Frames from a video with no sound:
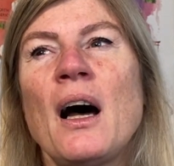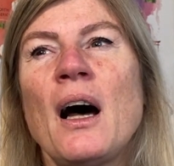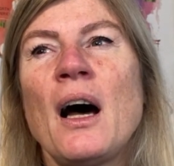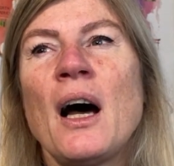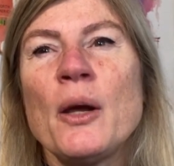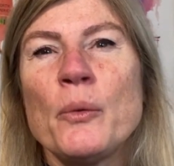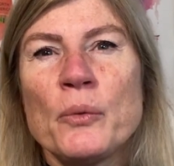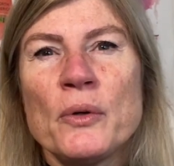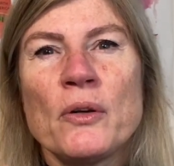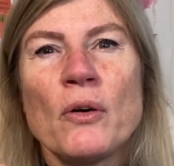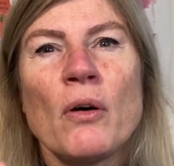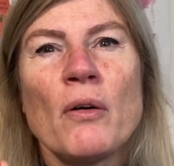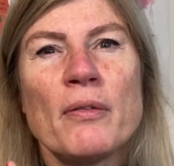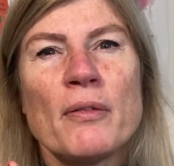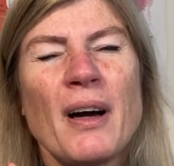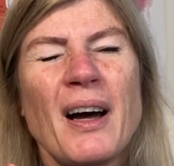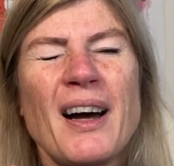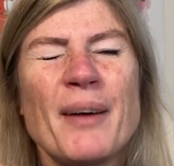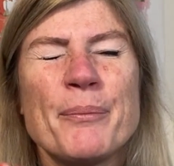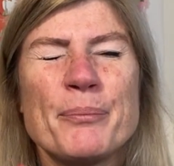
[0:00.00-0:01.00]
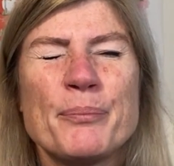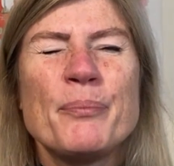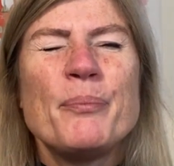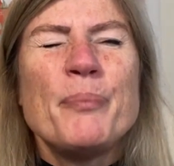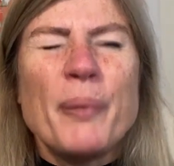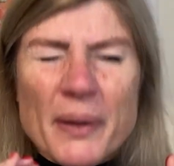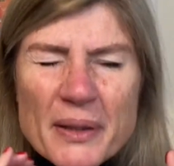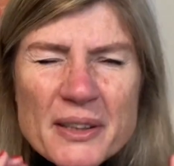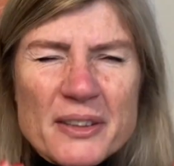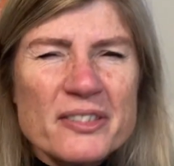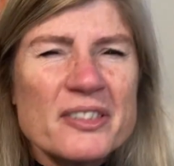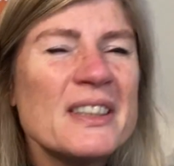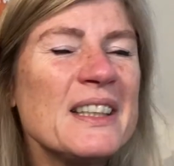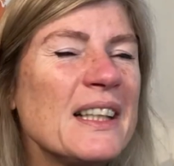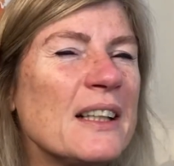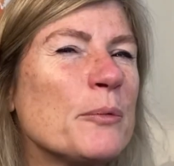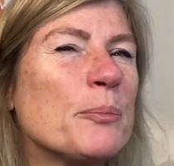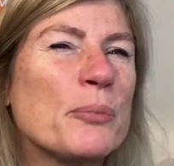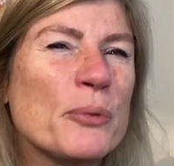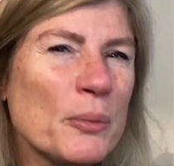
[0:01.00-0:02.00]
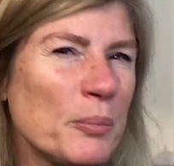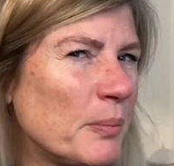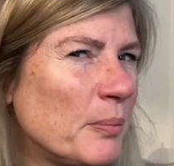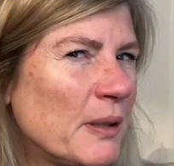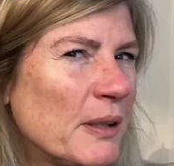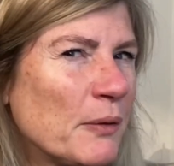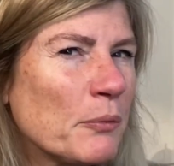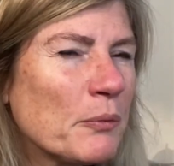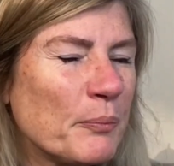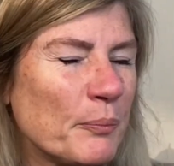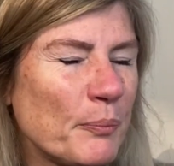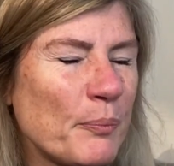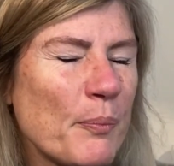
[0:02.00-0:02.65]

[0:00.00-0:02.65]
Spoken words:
I would I'd probably